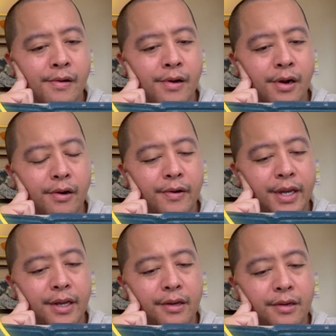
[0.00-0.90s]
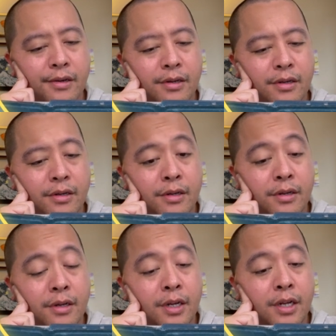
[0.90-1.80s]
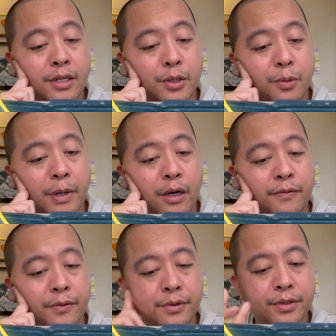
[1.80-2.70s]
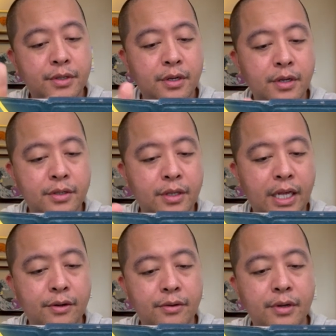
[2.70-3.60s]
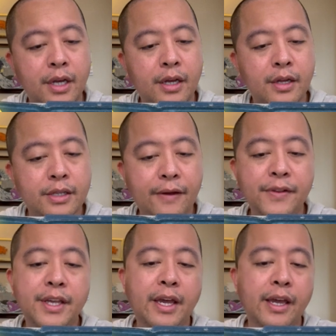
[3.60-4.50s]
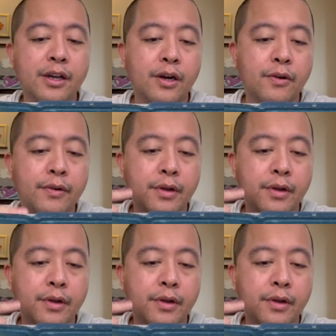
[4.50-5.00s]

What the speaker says: Alright. 2 powerfuls. So that'll definitely KO.